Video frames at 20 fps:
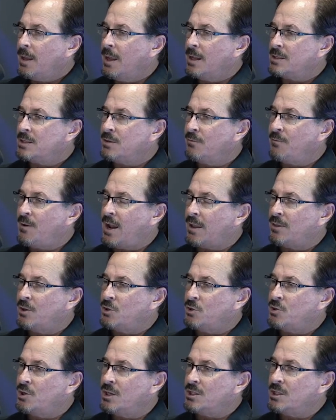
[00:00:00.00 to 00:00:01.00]
it's the fact
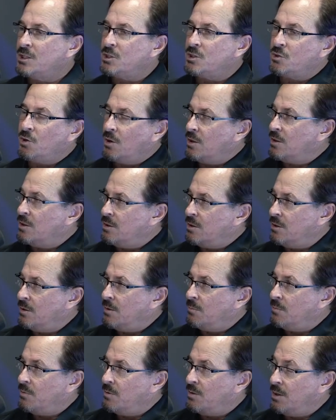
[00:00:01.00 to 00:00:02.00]
that jesus took the